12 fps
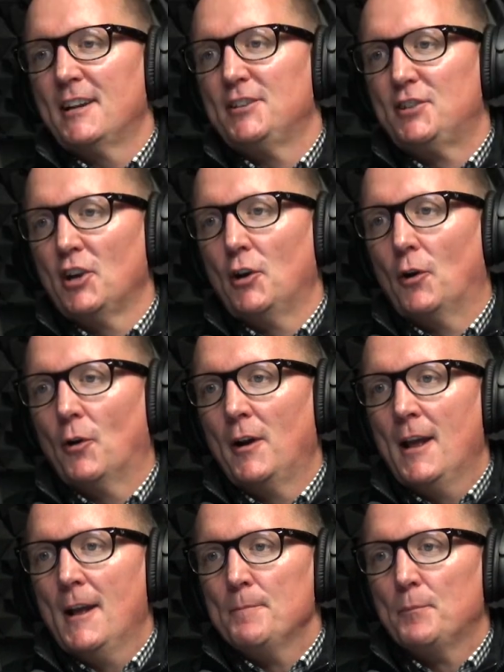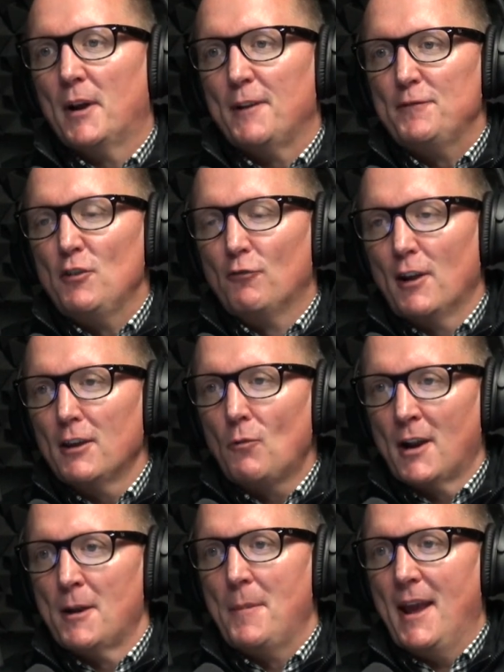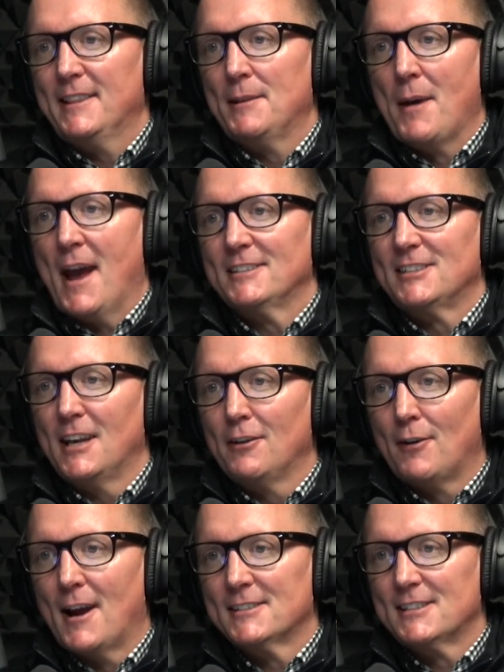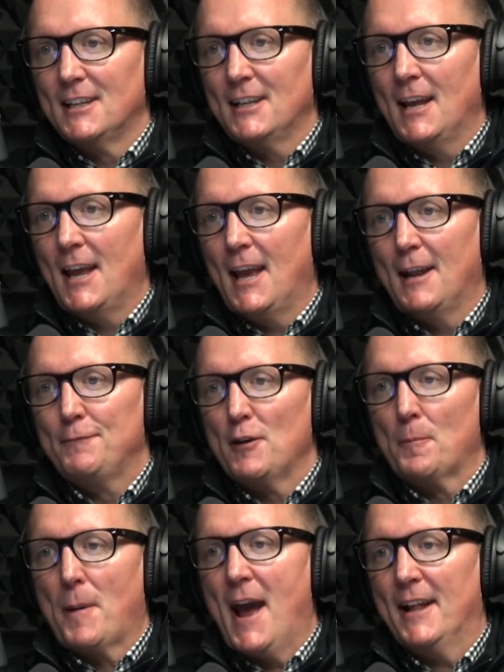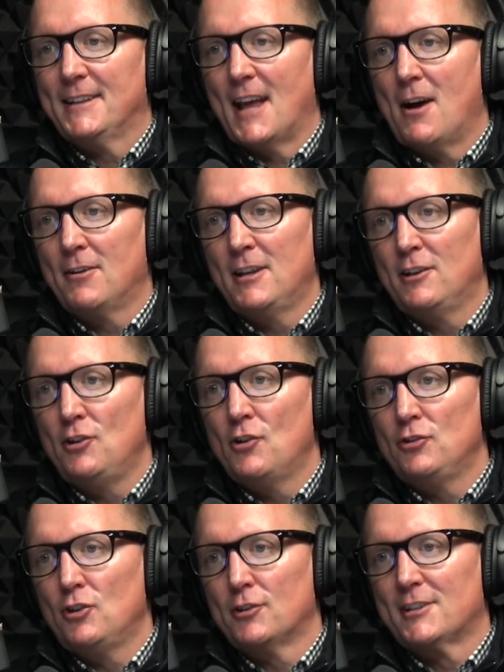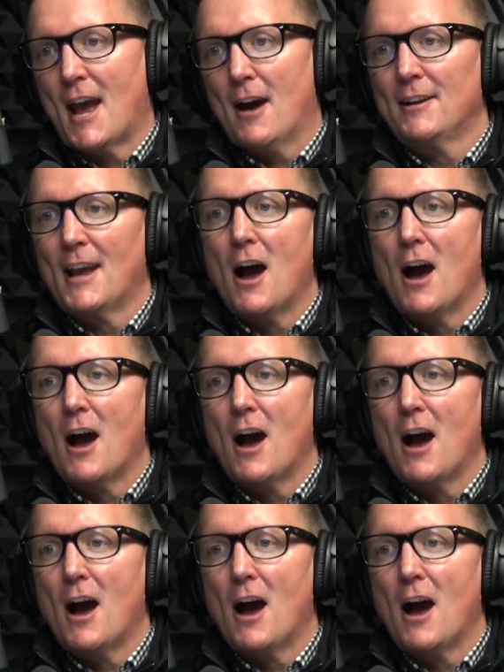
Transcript: to do but if you really want to make the match interesting, and if you're Pat Downey and you, are touting, yes.